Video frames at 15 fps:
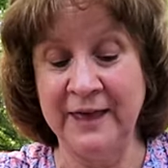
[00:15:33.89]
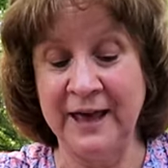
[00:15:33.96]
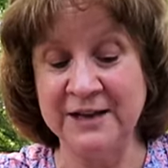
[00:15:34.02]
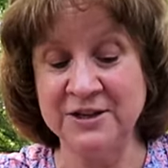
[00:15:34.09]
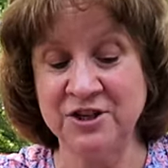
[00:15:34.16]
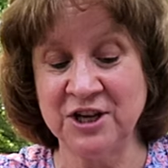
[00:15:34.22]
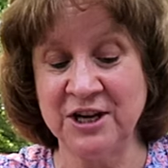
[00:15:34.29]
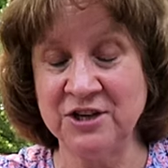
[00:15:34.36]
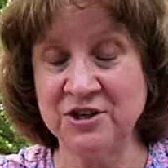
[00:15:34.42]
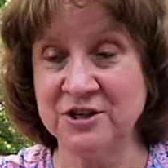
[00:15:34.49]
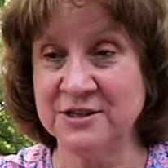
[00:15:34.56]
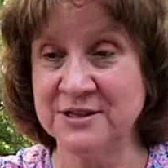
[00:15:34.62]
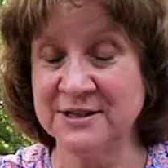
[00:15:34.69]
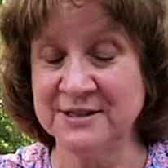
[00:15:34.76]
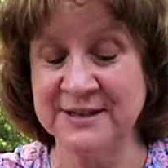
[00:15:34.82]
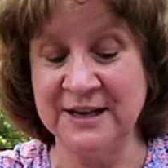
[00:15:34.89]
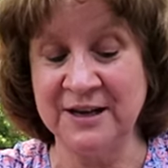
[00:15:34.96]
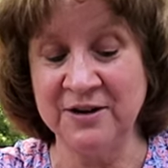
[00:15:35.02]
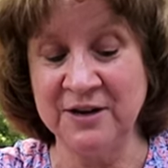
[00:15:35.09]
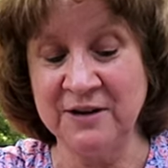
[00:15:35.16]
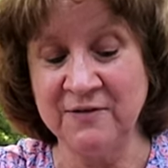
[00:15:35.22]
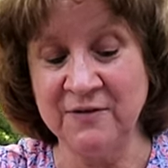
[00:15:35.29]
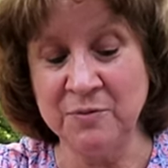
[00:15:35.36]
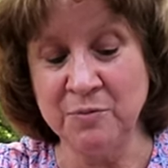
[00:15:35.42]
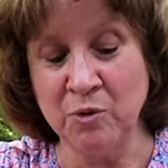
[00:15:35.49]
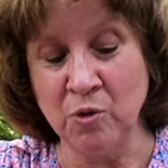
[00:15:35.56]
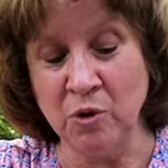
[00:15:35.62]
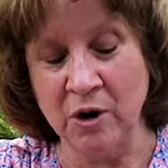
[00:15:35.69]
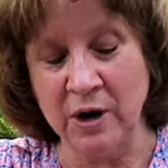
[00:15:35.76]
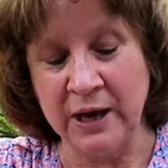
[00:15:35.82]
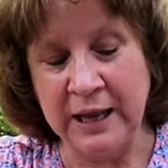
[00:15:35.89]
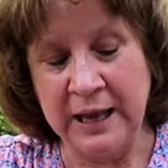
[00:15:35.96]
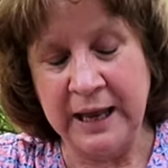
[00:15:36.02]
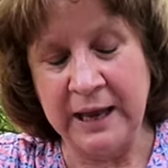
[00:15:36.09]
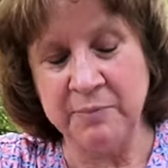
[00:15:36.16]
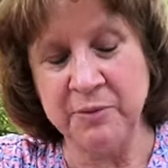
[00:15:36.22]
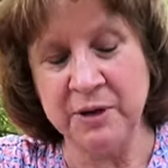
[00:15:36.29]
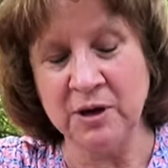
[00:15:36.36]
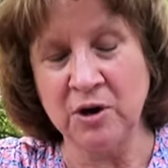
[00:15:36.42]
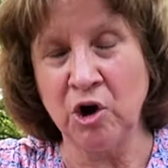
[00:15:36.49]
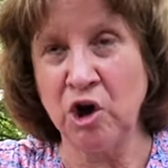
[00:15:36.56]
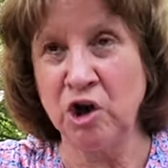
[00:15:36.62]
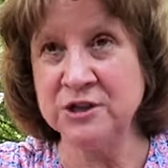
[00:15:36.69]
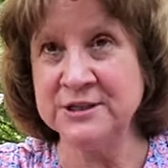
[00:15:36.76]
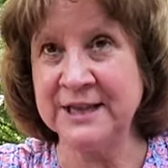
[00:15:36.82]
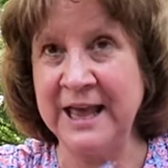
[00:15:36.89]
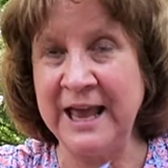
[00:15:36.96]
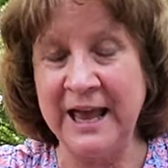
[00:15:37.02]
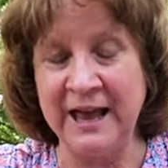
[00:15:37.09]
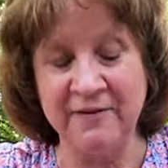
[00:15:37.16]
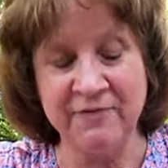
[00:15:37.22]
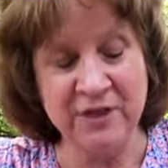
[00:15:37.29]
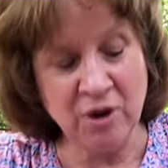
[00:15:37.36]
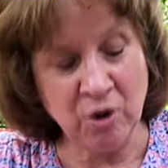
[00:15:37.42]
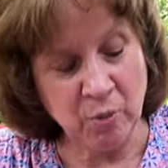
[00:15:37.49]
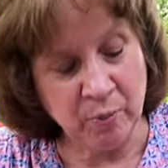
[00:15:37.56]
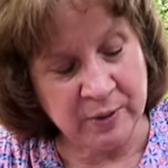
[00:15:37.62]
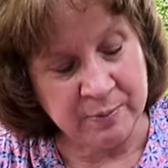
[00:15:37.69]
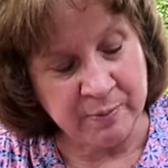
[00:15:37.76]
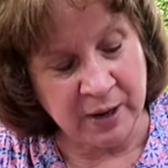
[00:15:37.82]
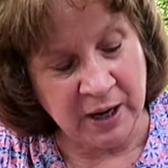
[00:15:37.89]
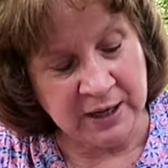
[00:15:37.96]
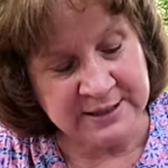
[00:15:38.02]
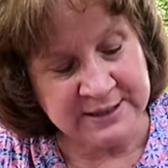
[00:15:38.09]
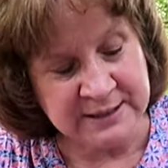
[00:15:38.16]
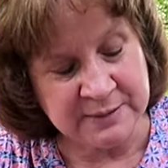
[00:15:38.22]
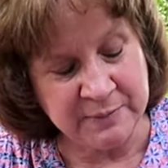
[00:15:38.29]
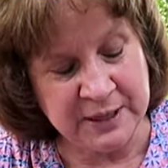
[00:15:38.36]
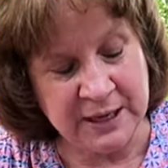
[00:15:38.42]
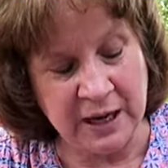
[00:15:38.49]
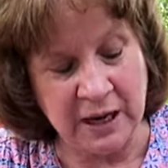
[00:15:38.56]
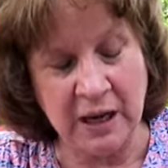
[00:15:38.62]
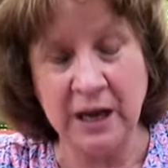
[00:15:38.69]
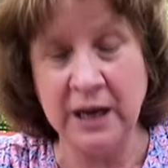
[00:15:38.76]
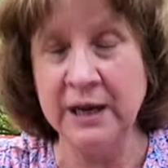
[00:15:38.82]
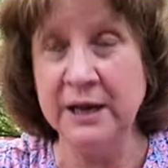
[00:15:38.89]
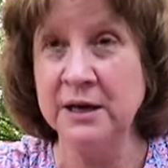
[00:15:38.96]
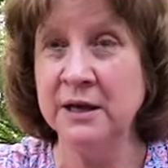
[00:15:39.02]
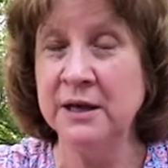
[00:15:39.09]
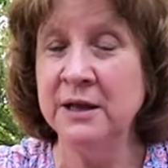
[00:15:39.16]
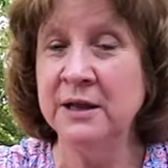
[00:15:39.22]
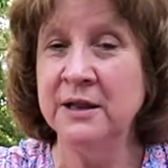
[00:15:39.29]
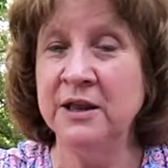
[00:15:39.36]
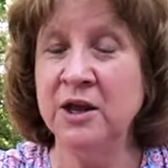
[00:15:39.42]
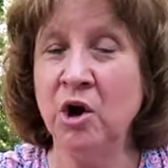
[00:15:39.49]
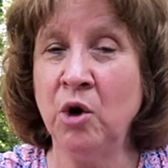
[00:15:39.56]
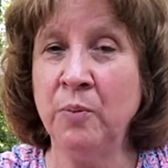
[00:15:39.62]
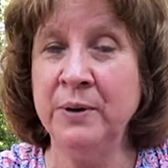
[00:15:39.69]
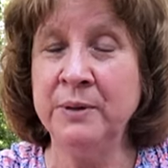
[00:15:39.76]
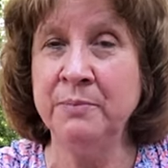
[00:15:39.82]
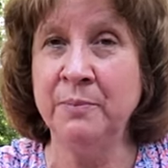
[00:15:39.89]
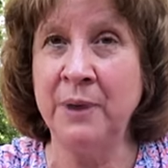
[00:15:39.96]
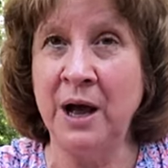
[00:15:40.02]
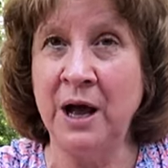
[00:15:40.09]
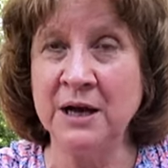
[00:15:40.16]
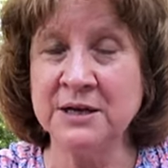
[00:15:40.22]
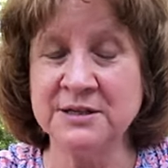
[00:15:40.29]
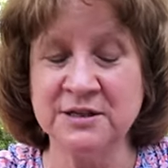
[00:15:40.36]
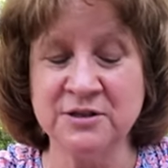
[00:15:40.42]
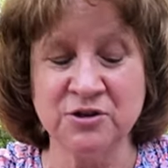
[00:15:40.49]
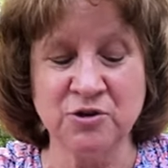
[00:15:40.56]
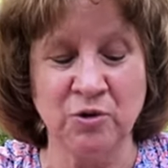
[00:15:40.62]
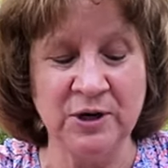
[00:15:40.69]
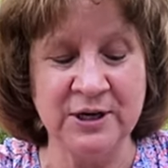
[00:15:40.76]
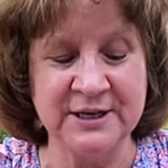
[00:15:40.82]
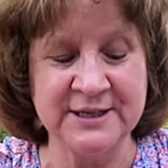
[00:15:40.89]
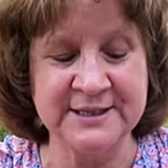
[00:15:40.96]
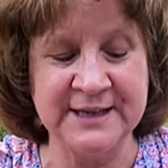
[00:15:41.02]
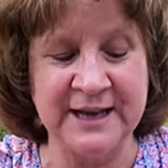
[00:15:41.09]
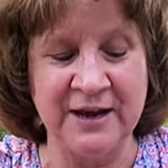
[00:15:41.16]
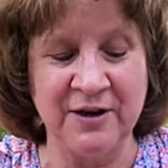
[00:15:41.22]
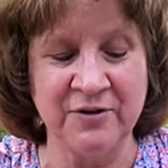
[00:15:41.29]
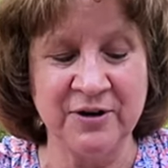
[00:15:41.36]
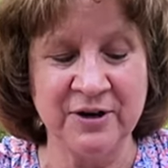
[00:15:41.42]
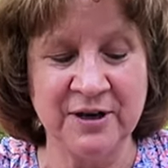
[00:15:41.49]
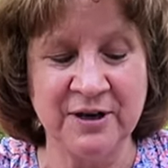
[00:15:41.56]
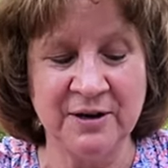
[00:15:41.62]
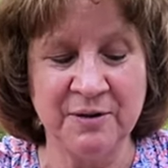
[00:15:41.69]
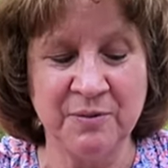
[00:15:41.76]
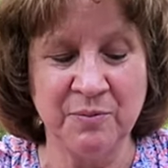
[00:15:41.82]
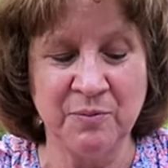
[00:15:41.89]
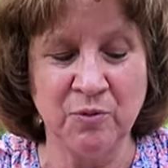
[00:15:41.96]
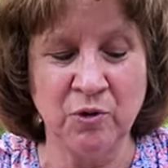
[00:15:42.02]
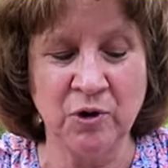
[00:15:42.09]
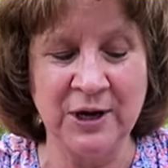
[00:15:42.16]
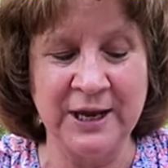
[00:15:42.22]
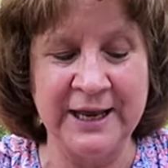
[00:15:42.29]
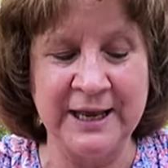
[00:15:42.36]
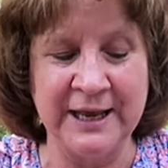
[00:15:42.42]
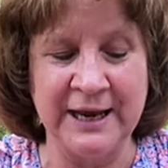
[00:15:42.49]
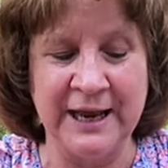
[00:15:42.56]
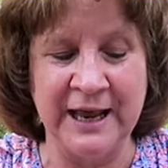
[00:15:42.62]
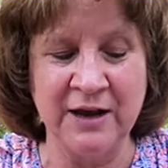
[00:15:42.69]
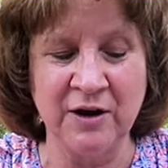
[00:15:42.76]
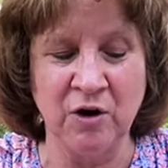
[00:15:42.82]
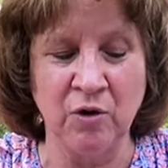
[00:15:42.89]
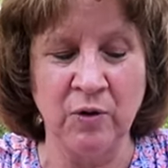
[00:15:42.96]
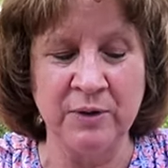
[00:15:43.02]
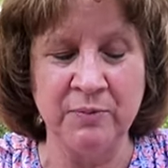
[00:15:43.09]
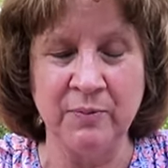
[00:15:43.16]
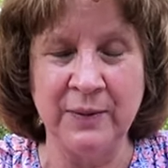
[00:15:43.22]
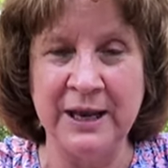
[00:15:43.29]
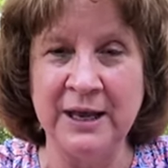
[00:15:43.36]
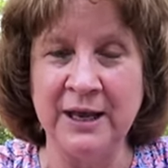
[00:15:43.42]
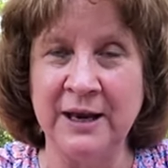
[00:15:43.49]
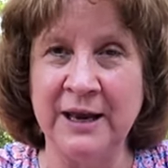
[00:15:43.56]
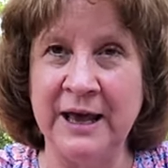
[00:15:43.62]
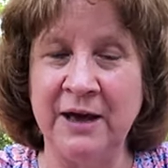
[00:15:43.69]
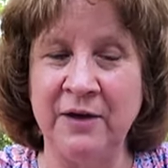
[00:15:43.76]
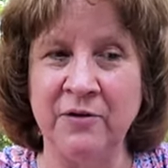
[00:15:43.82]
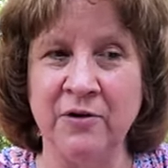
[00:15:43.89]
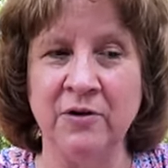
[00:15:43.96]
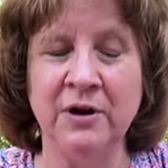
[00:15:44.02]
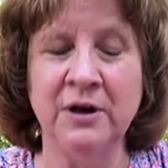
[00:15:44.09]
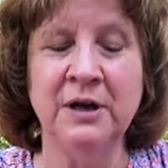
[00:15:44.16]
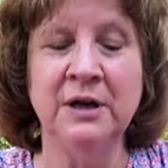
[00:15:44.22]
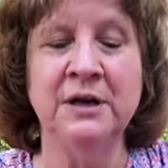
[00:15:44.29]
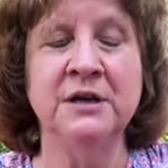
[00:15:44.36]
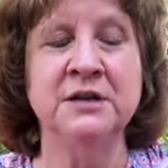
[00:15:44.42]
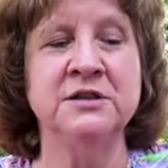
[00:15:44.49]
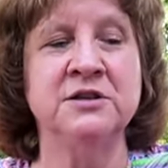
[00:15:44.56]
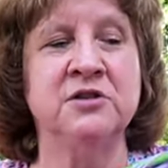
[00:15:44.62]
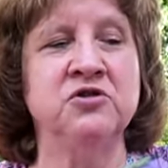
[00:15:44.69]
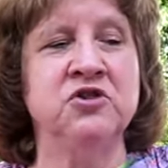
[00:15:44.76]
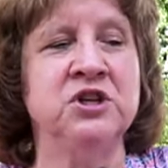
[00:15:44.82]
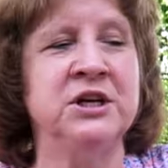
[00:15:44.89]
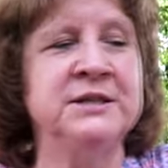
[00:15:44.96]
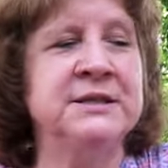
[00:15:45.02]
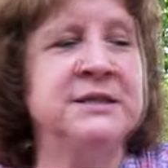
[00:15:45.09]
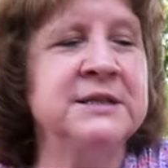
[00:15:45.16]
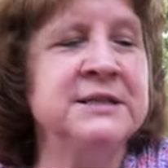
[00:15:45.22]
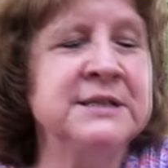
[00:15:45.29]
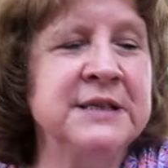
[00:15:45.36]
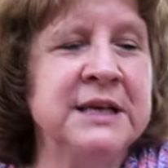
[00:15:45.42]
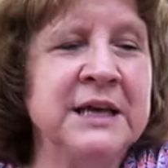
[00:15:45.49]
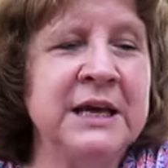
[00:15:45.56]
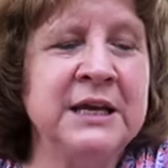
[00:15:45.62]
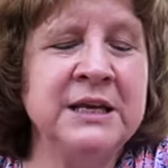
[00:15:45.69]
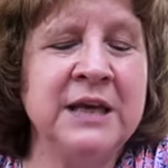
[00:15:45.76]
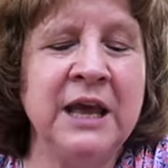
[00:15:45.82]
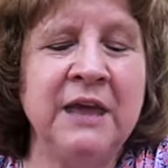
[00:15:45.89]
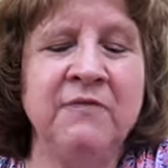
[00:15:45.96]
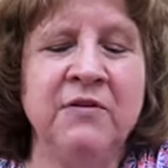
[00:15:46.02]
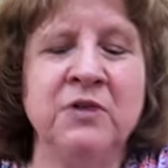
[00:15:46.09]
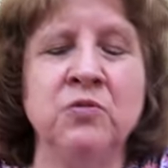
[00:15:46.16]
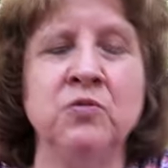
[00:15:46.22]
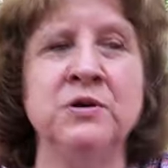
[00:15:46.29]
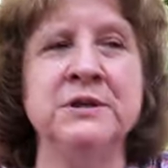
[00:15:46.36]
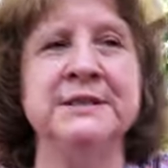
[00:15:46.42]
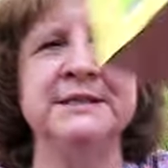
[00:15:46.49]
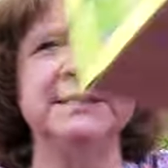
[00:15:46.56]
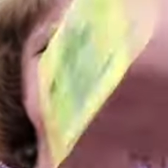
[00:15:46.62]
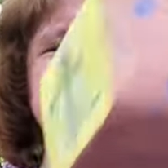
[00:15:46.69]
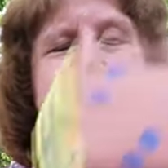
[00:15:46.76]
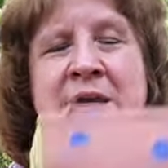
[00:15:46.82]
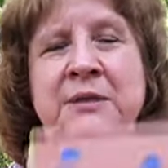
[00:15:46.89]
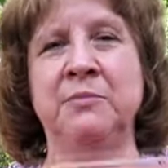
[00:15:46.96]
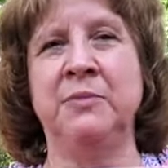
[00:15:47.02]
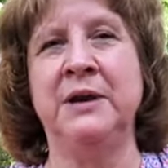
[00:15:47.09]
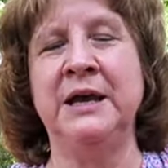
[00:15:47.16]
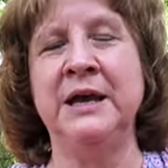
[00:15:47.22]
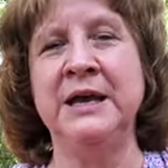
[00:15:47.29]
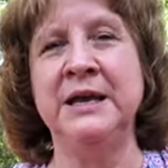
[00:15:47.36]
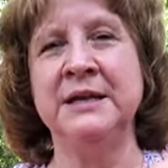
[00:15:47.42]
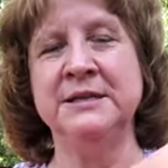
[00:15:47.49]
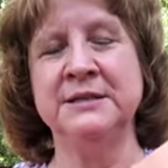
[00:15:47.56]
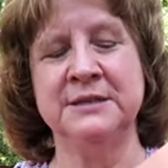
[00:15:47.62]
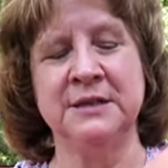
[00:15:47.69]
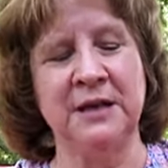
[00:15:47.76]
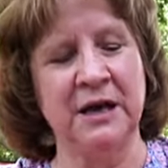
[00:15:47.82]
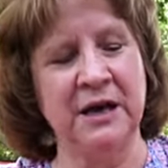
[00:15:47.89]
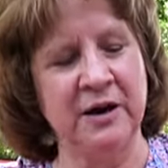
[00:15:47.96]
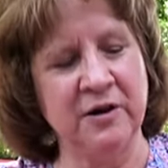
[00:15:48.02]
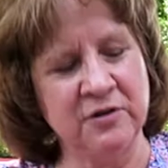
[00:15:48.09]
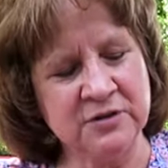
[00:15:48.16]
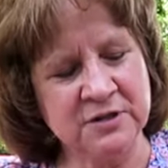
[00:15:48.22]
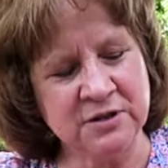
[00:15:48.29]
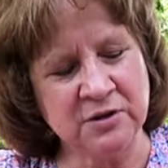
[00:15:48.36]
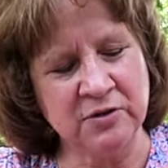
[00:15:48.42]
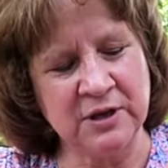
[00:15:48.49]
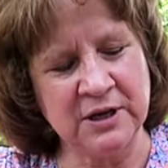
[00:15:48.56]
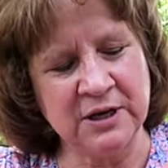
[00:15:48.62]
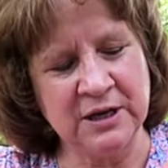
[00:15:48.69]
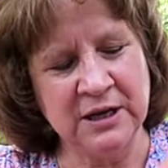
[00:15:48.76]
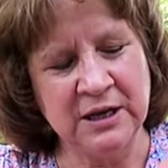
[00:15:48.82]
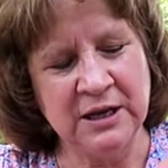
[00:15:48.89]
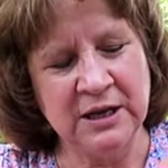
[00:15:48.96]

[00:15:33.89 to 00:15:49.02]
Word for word: That changes the sound even more. And because they have the open box in behind, the open box is going to sound more like an echo and make it louder. So just as King David would sit and play his lyre so that